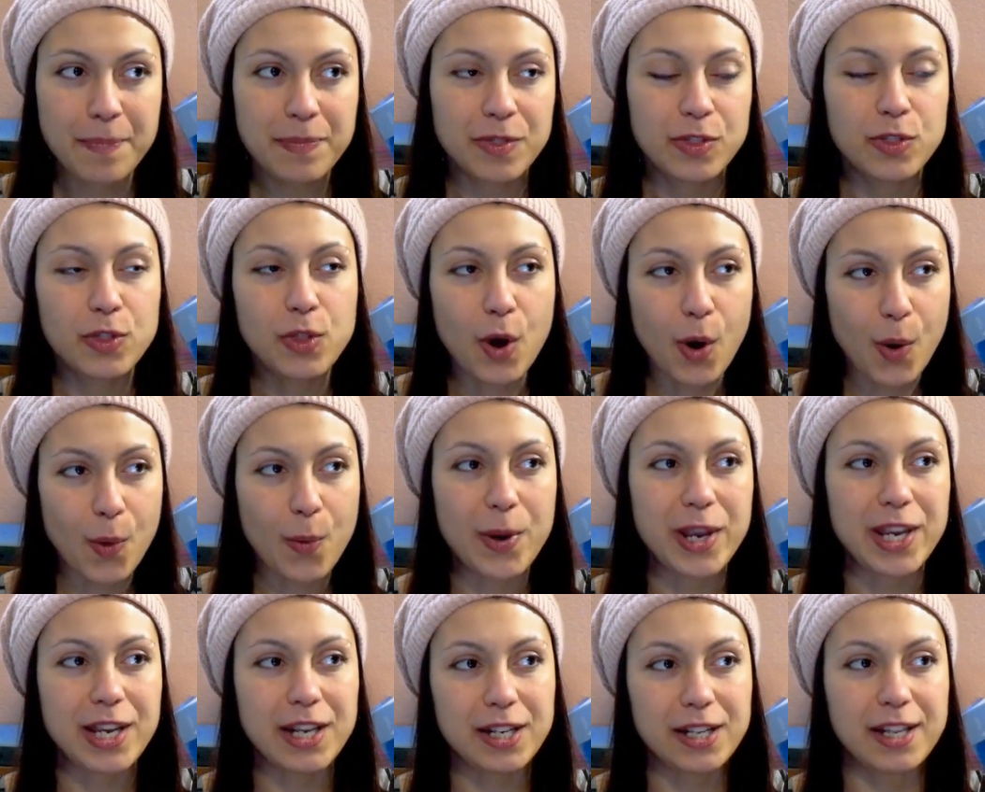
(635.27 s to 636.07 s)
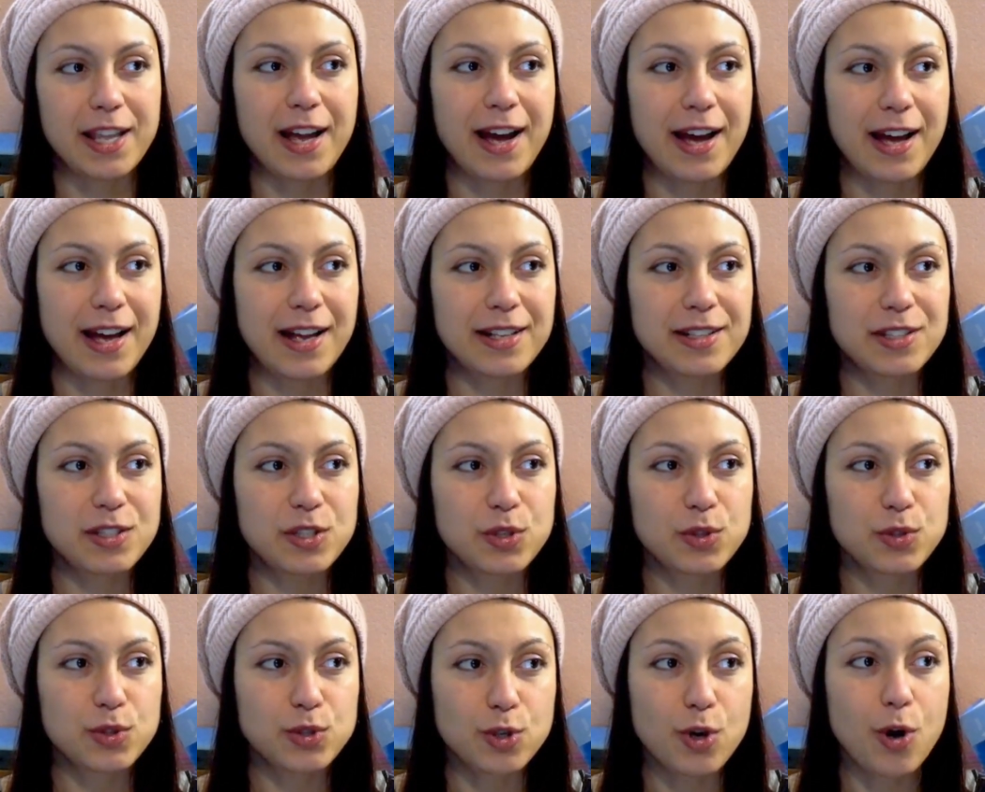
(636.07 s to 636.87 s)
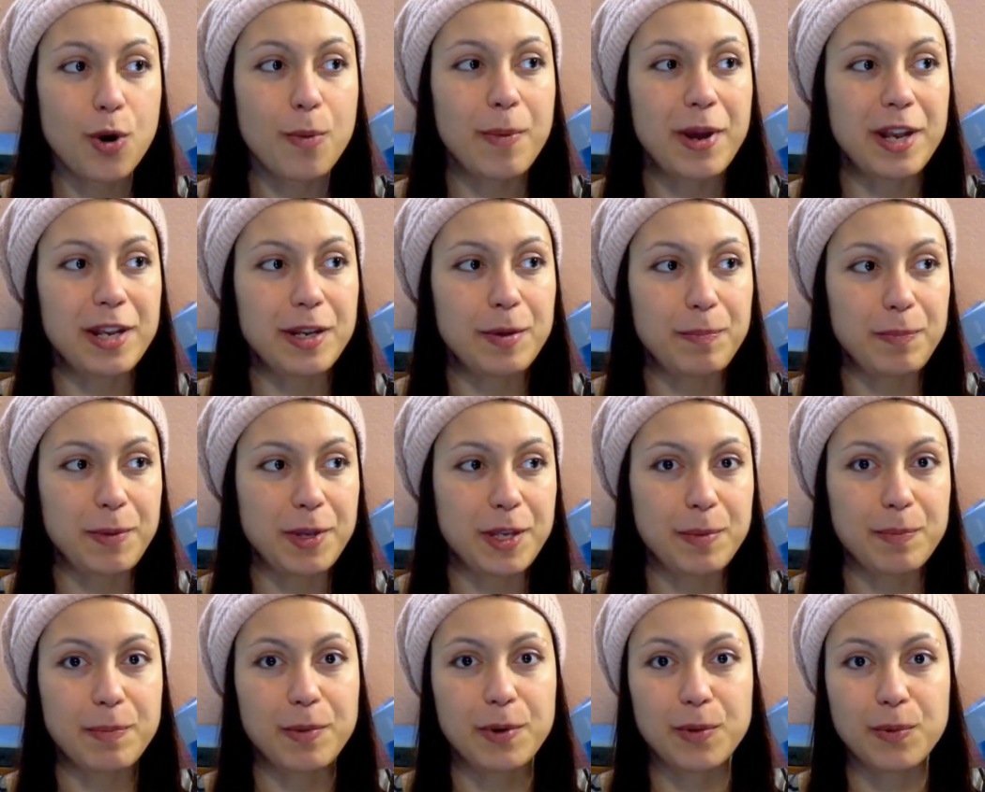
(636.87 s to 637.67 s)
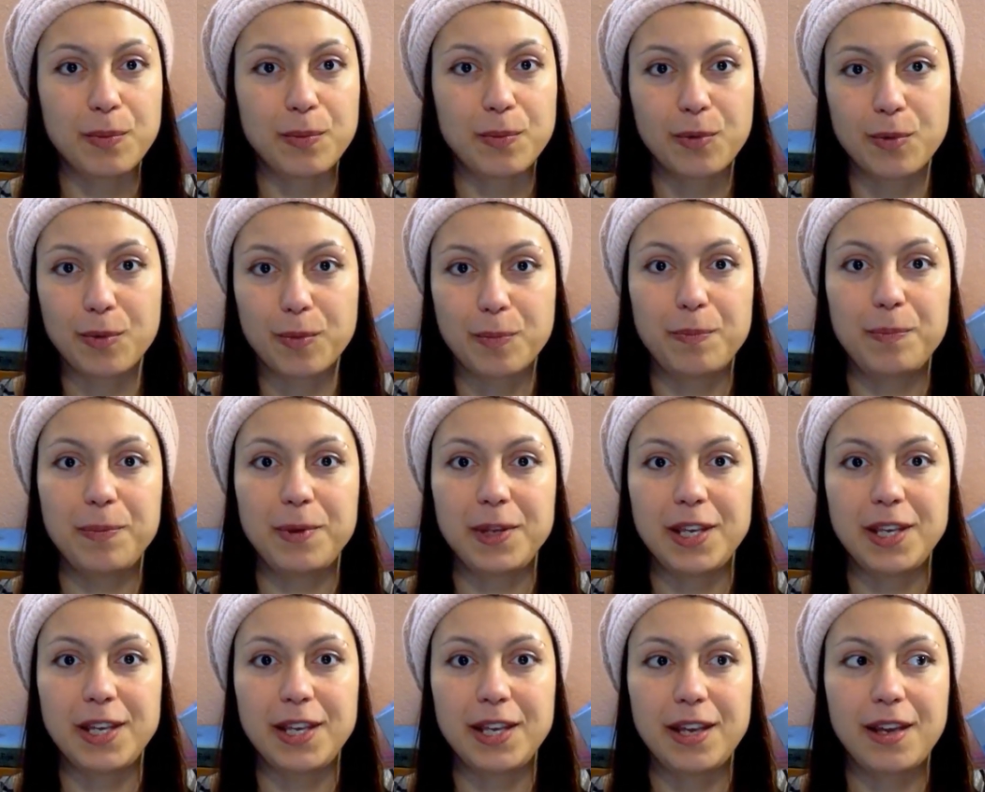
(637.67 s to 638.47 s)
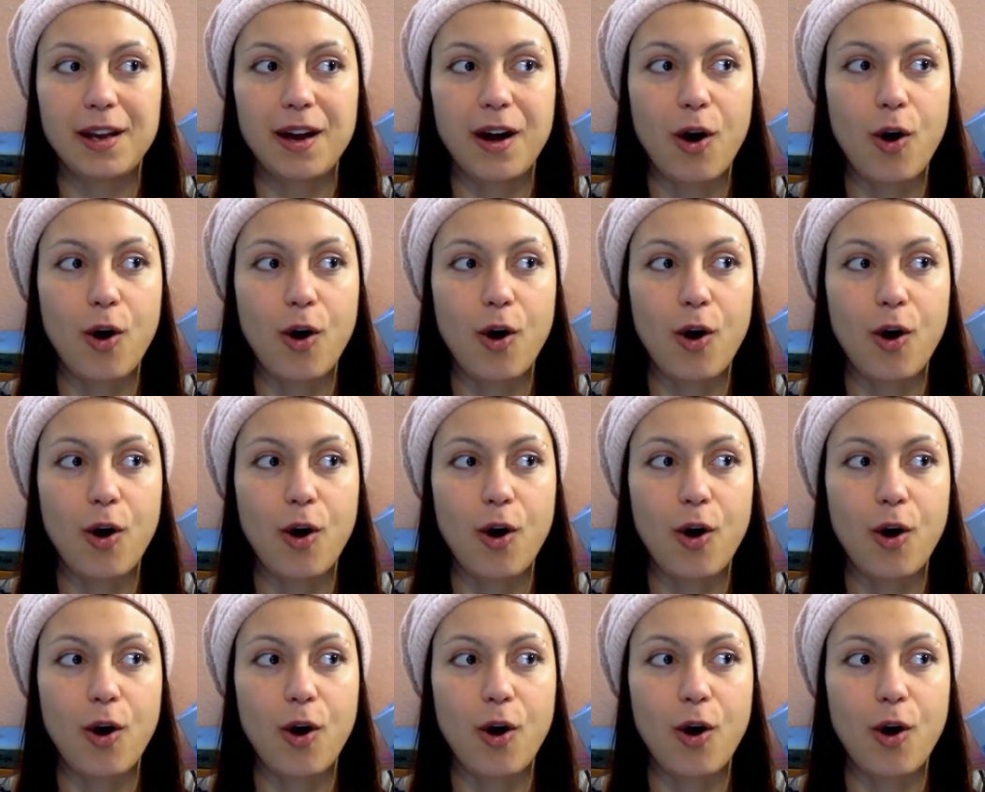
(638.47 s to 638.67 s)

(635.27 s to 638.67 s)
knowing that so many people would be